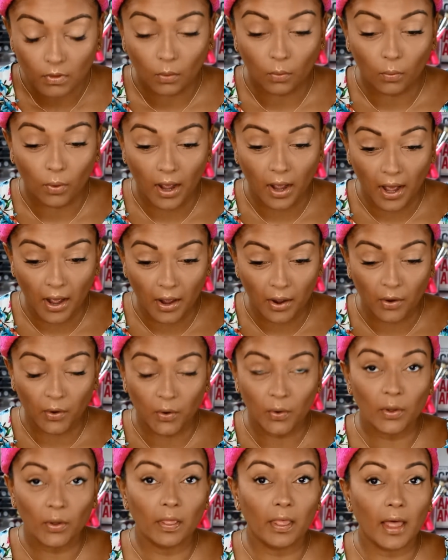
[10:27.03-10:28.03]

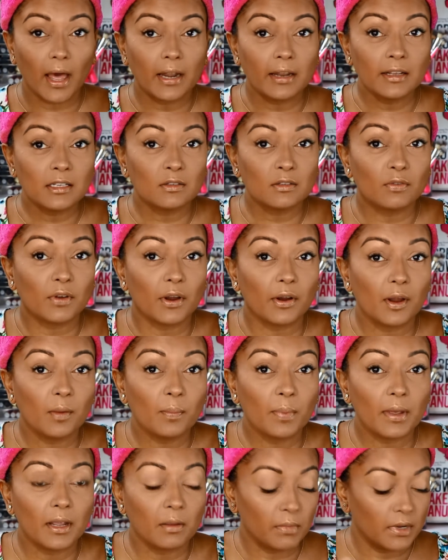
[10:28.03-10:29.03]
Wow, that is very
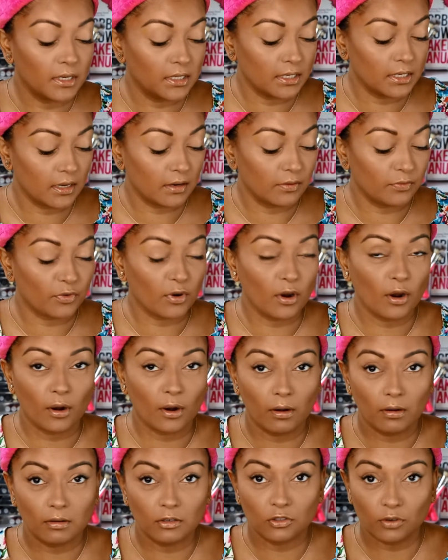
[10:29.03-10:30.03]
pigmented for
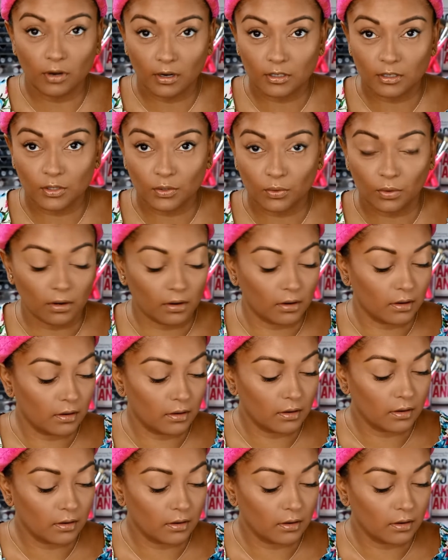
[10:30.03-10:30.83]
our drugstore.